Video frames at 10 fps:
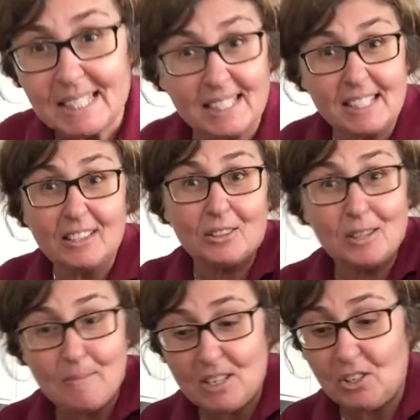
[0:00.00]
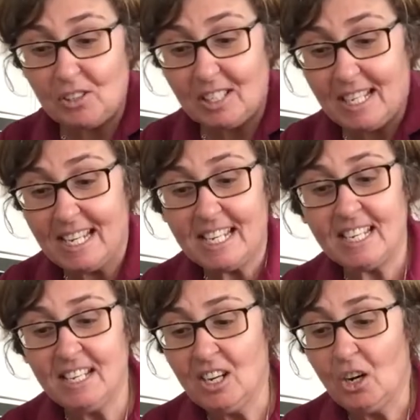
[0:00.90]
D got on the menu today?
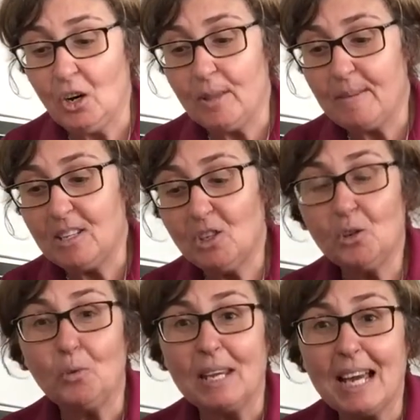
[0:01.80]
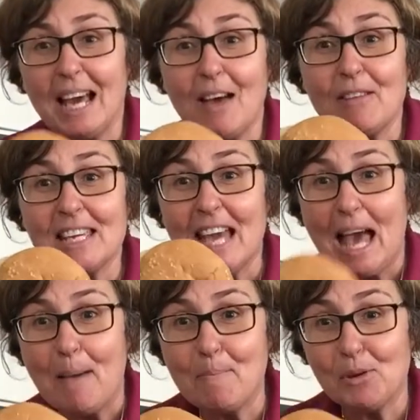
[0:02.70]
On the menu we are having
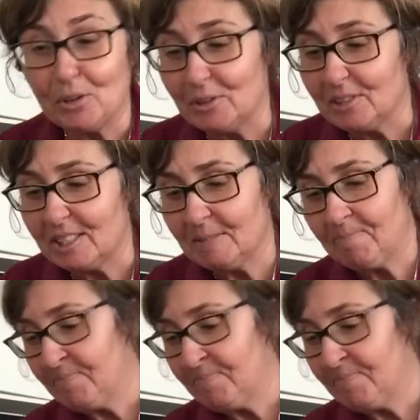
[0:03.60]
hamburgers.